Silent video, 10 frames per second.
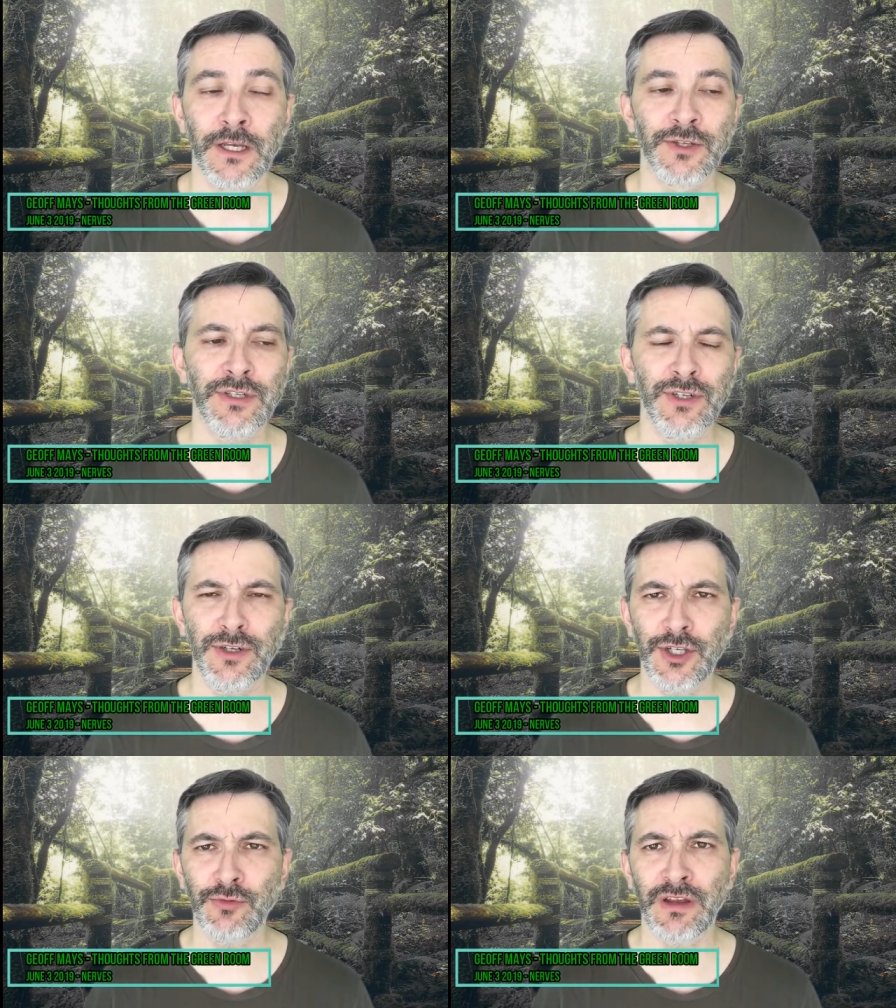So I
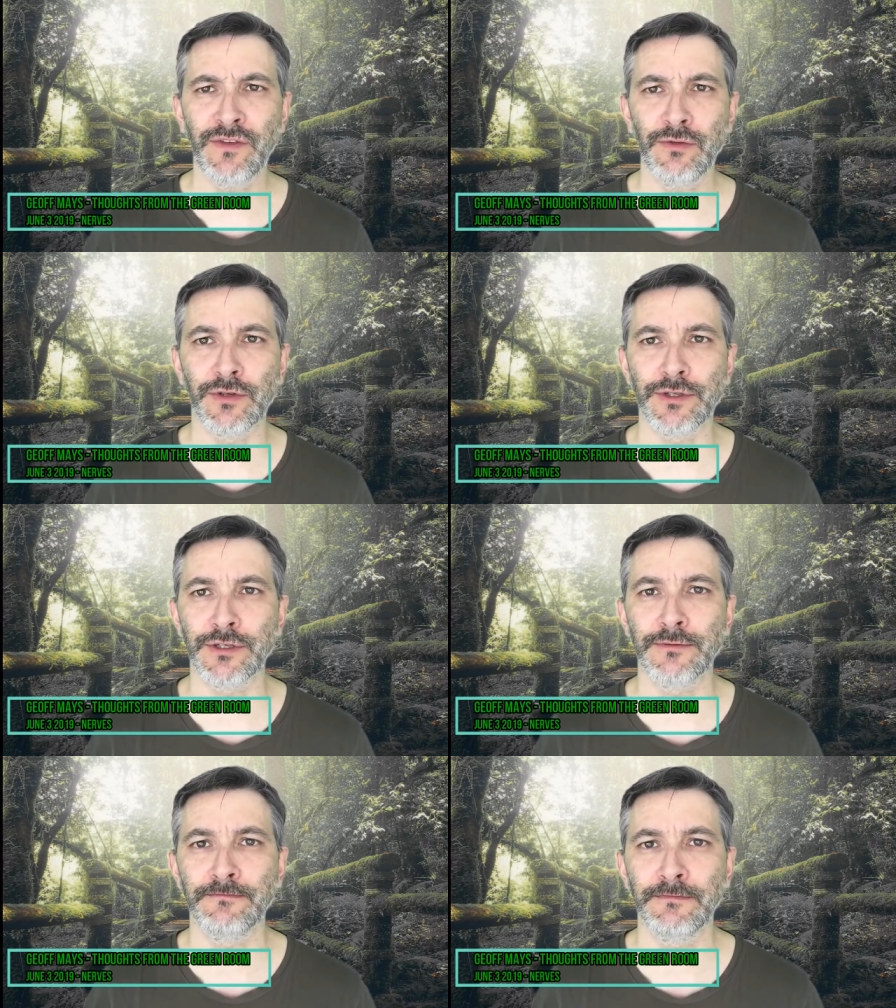turn to you, my
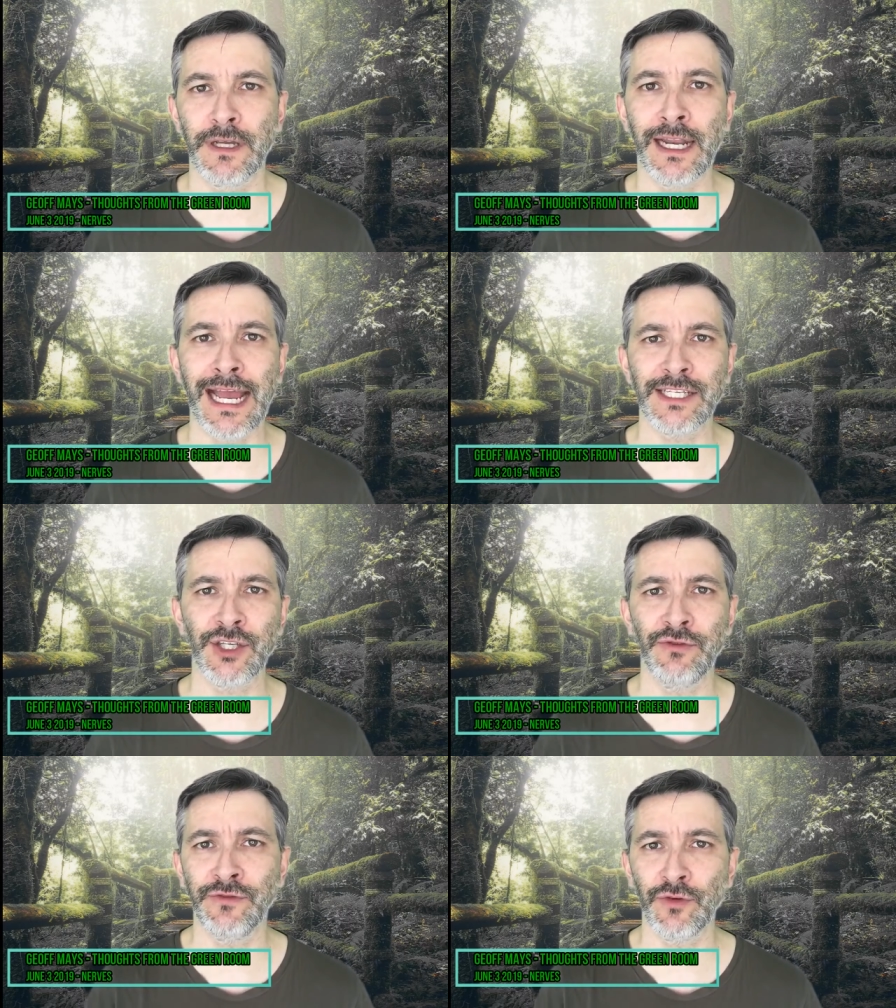viewers, and I
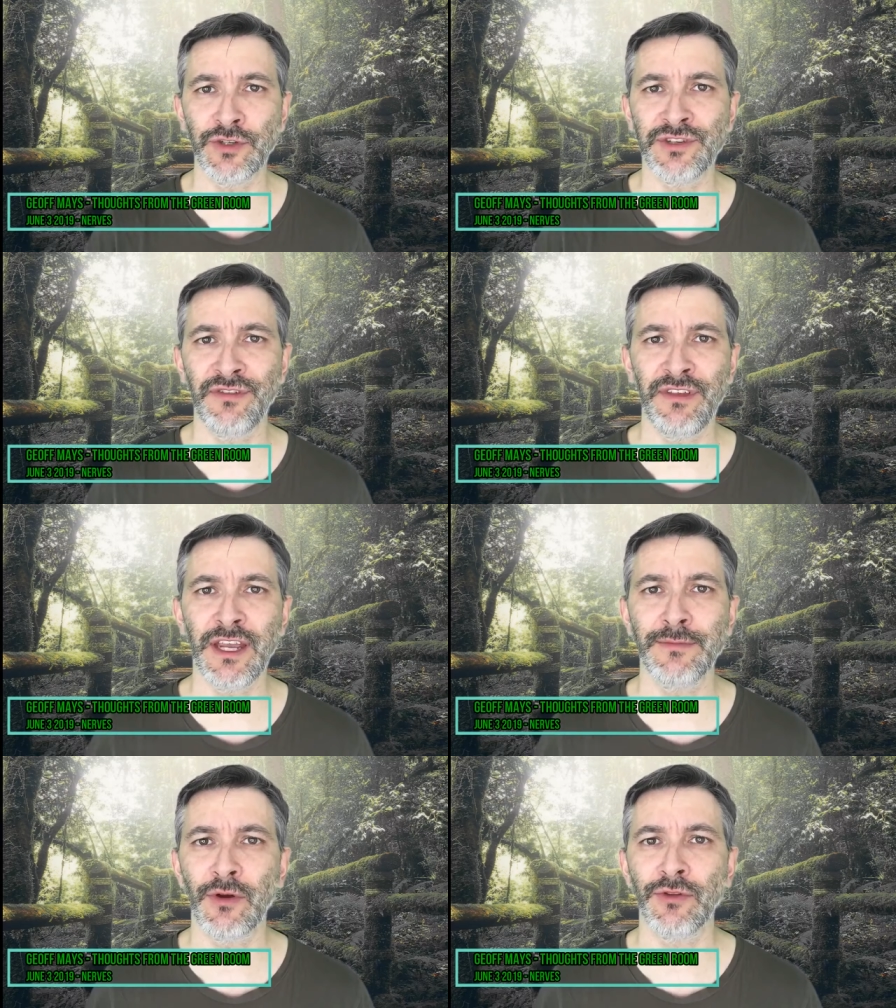ask you first to
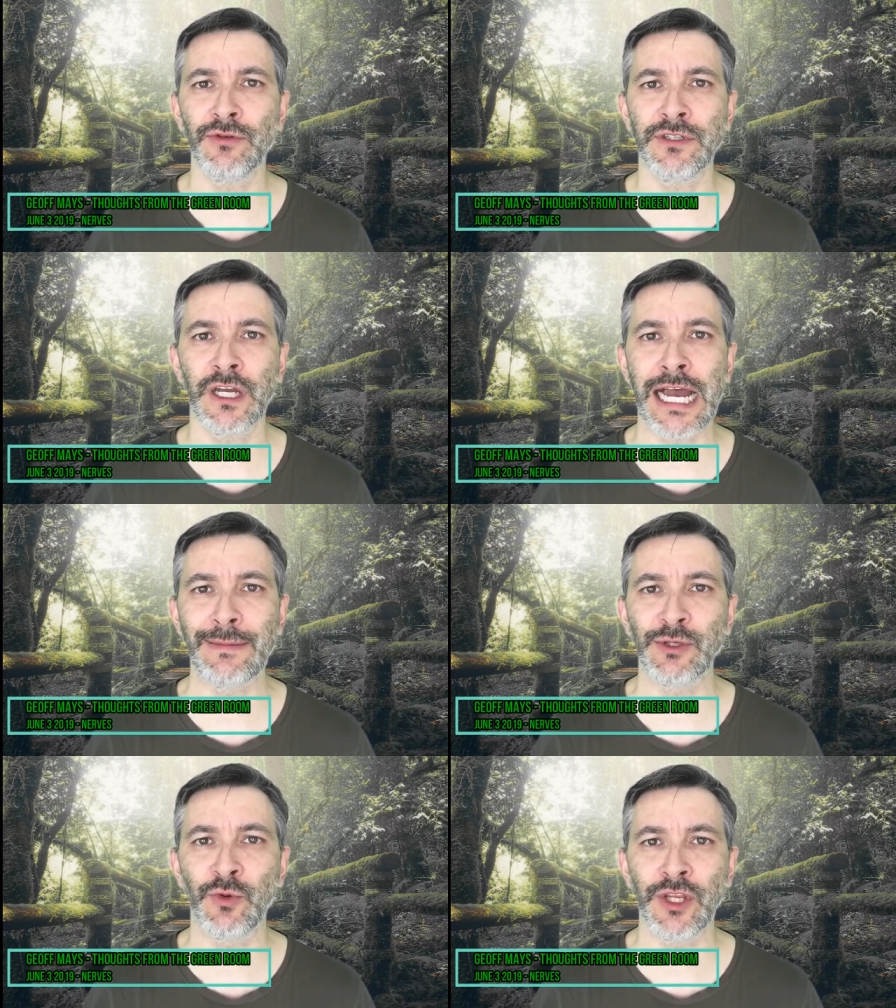think about those
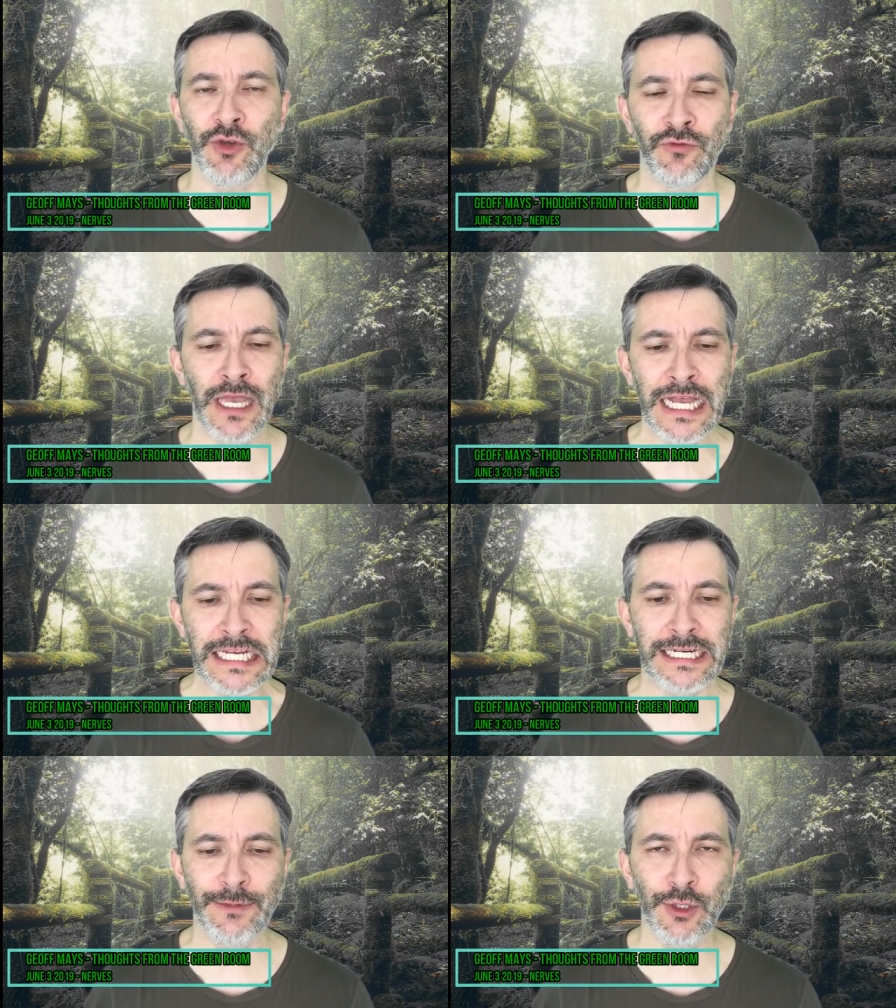times when you
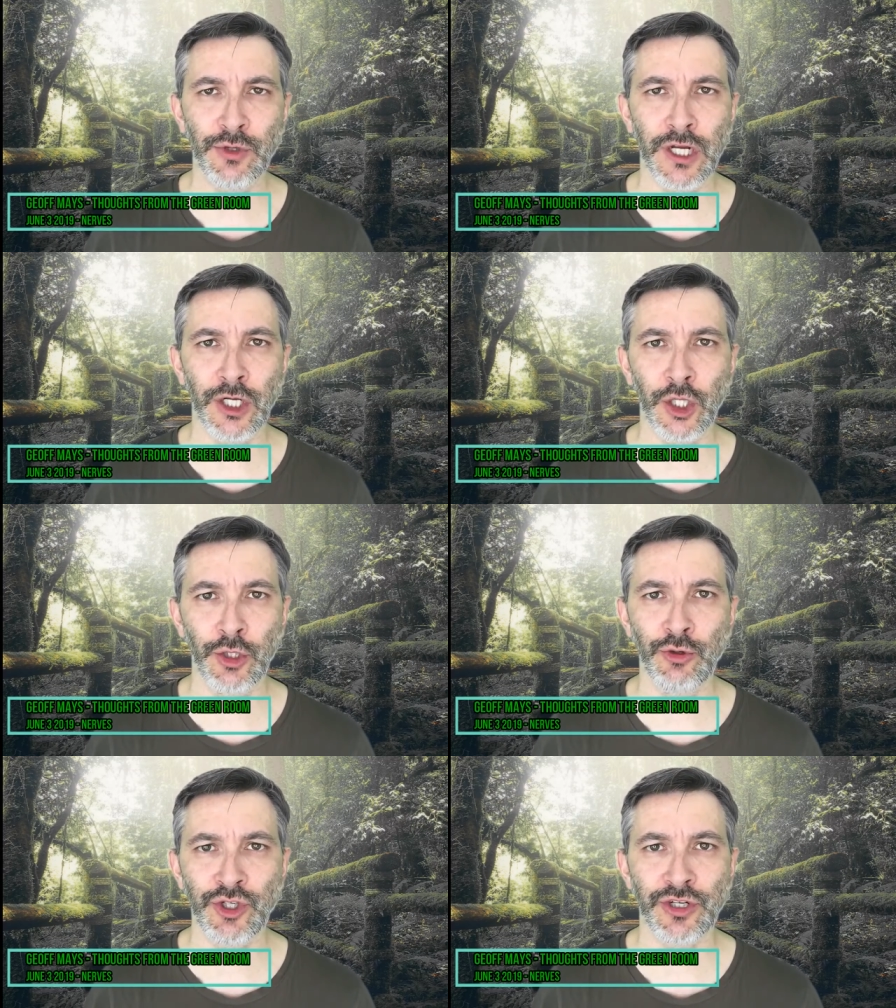come to a
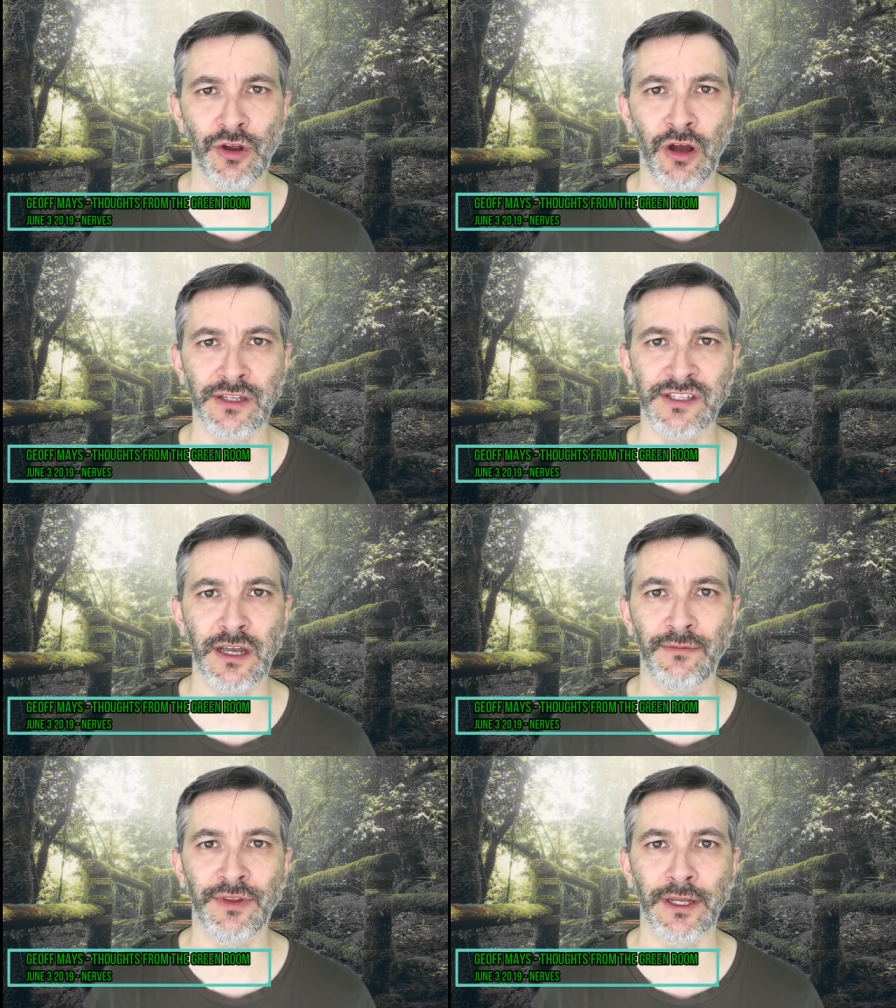conclusion on
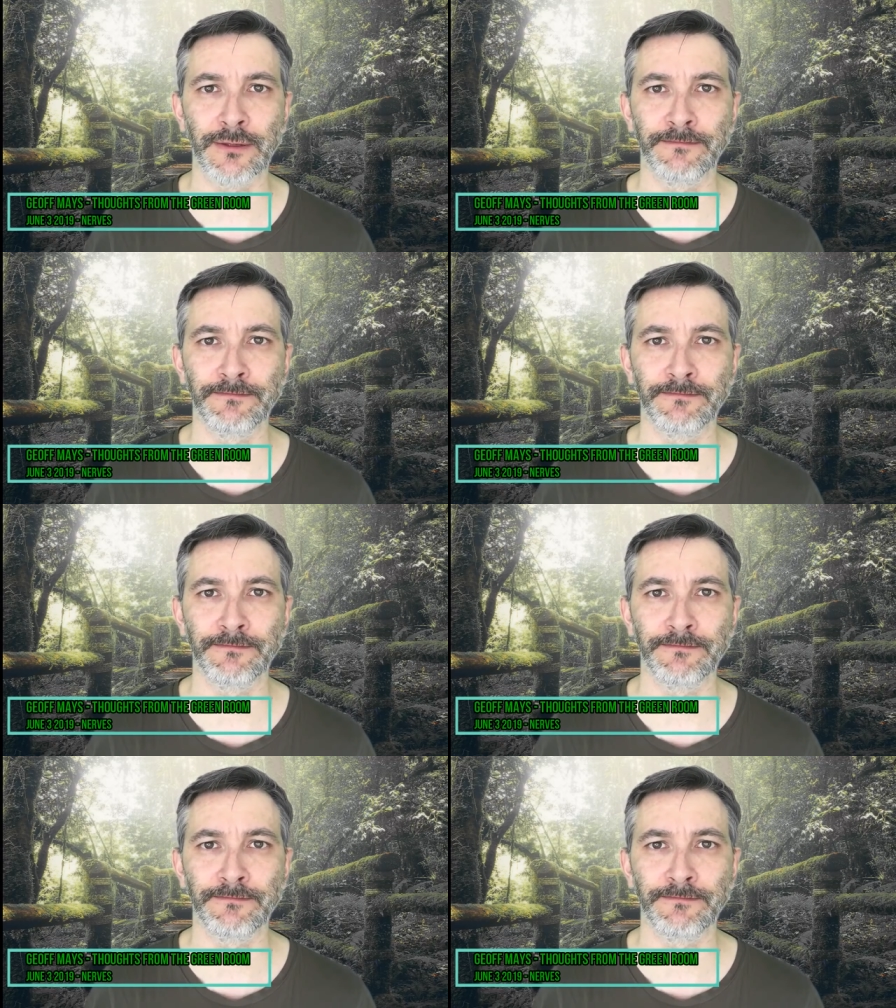something